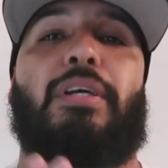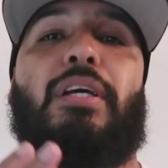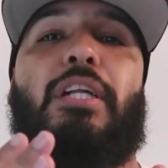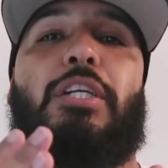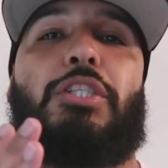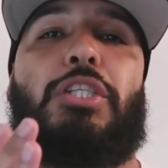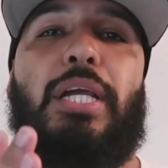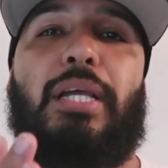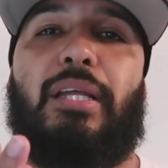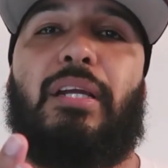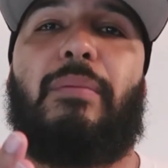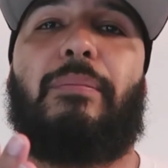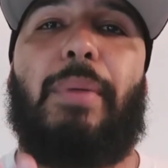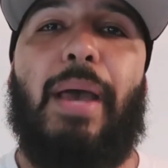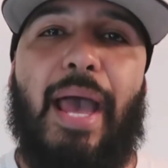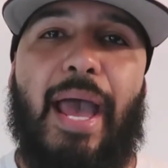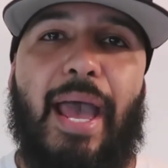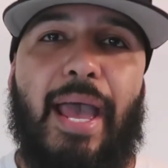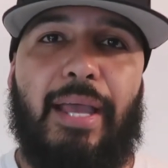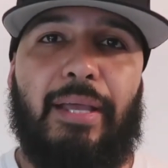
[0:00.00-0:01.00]
if you're gonna
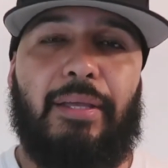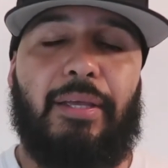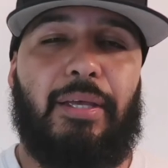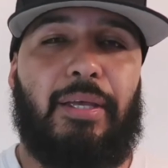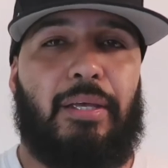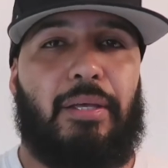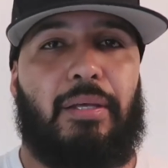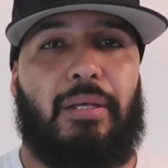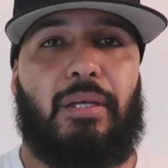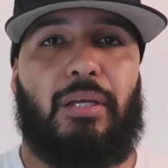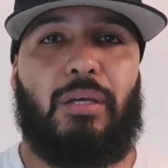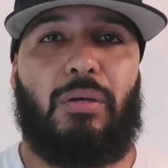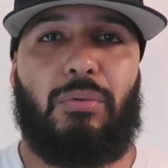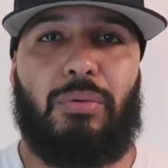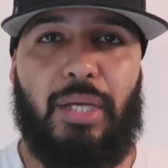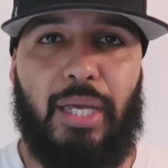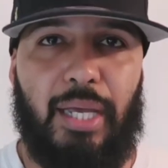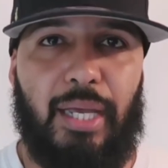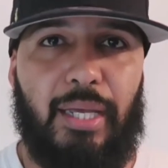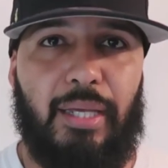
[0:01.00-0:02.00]
check in a bag,
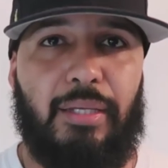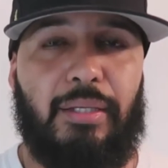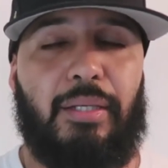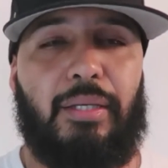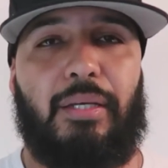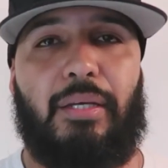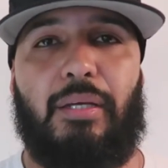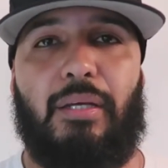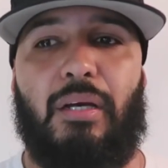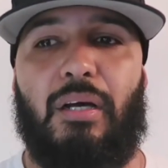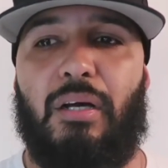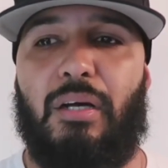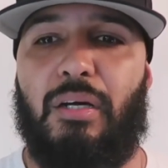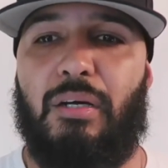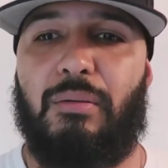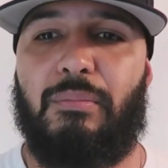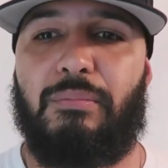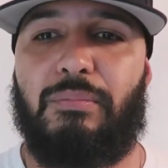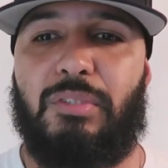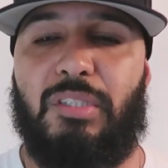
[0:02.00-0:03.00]
okay,
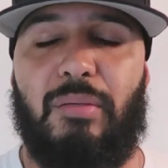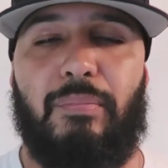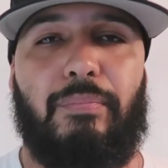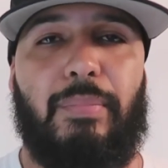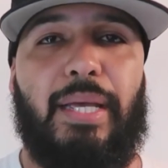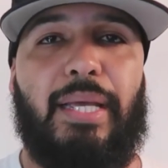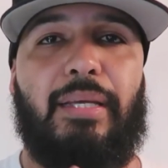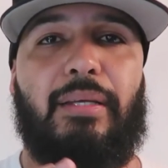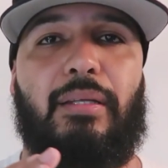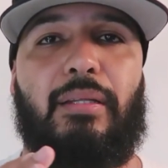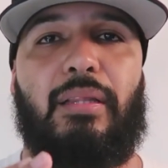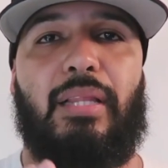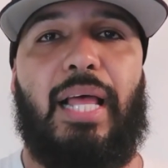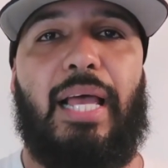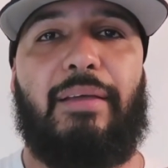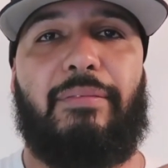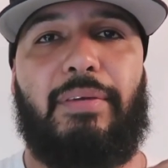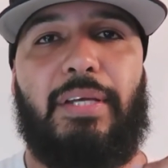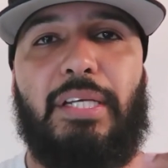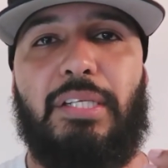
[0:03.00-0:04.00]
to
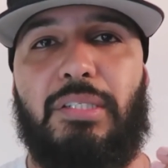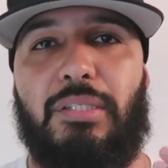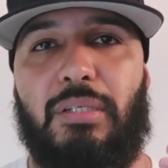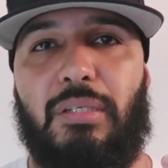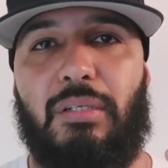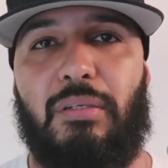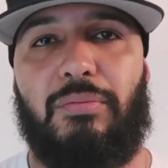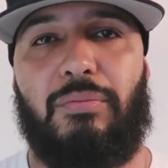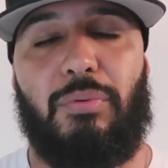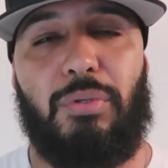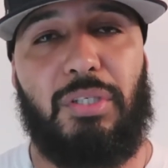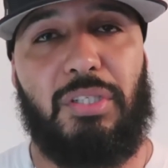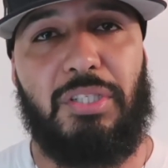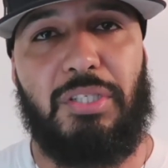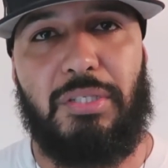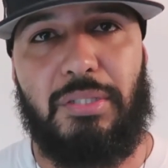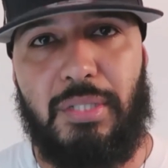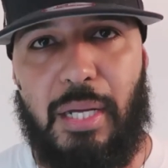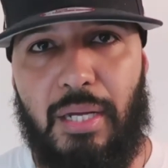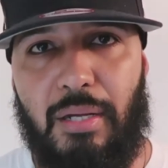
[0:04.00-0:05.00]
make life easier
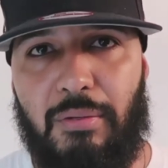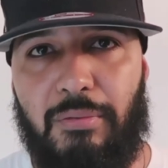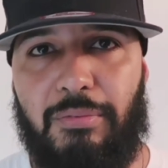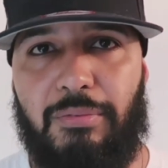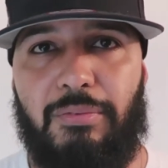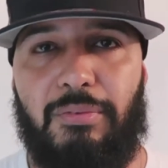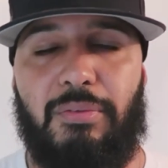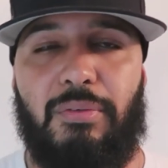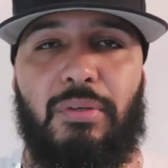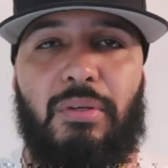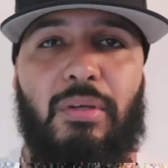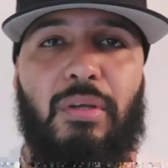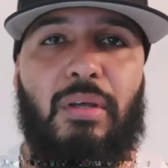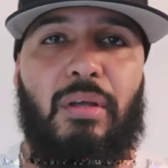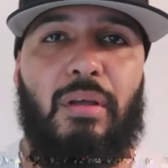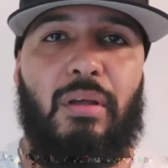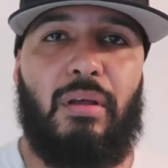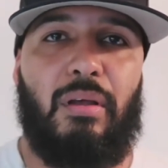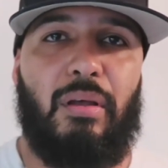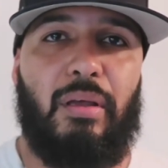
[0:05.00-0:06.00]
for yourself
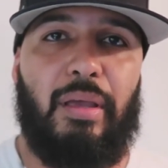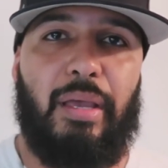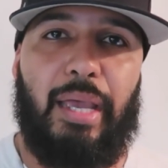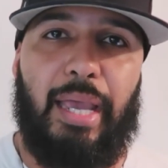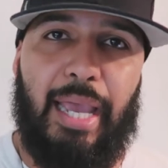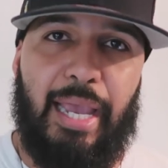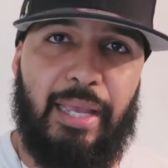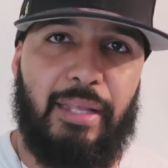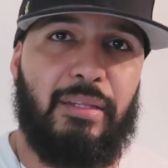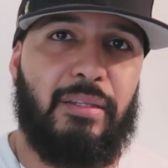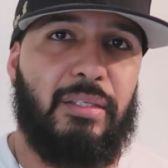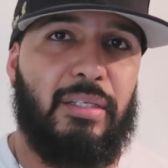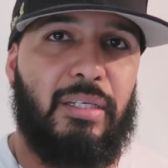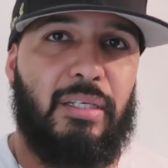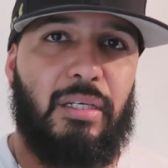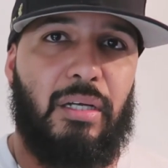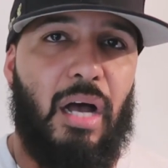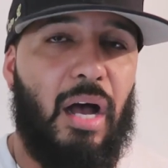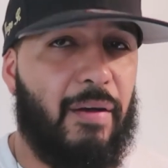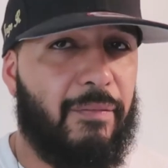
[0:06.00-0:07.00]

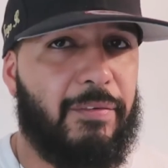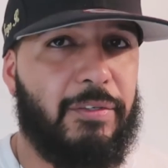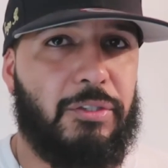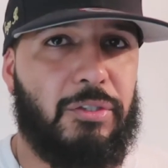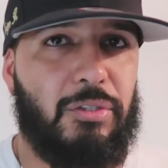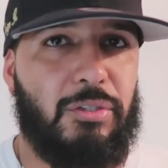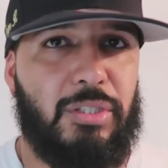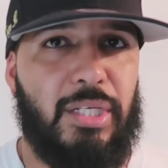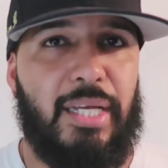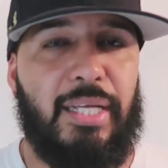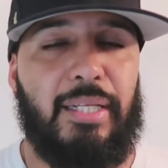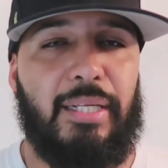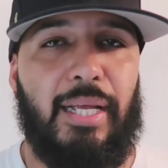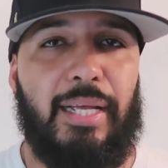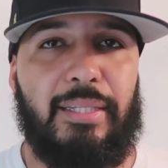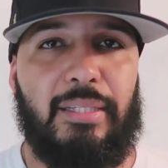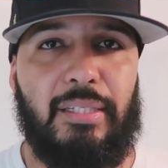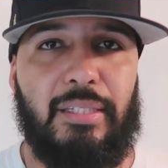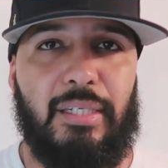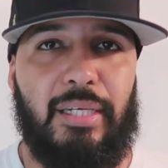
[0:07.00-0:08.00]
and the officers
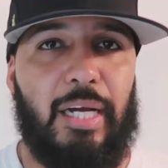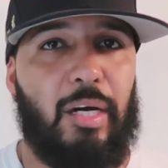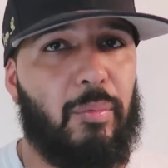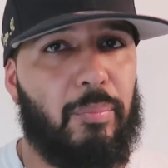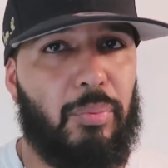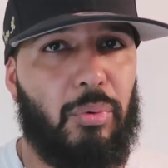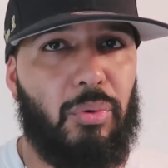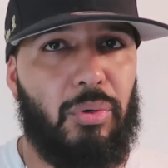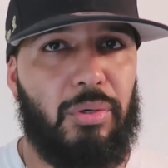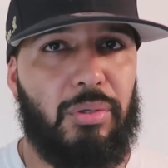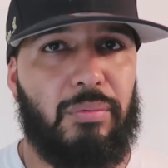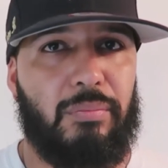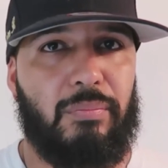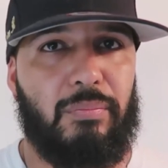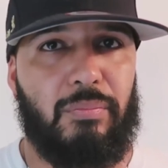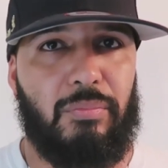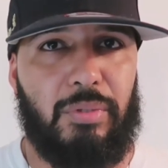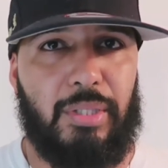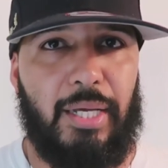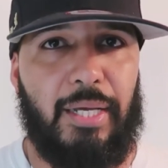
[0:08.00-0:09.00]
at the
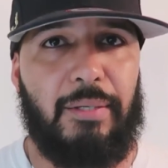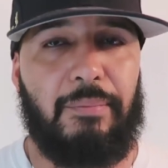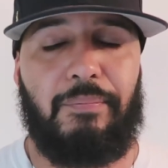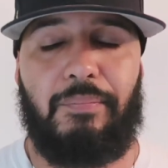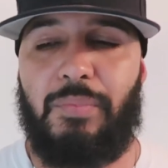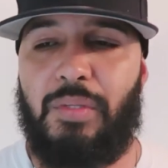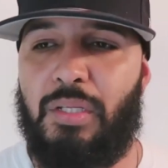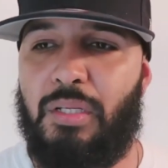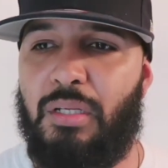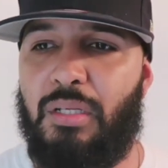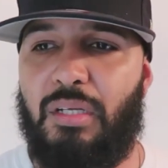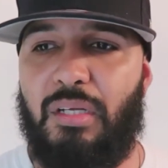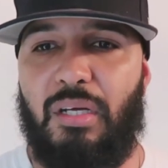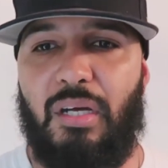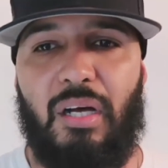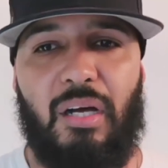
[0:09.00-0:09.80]
airport, okay,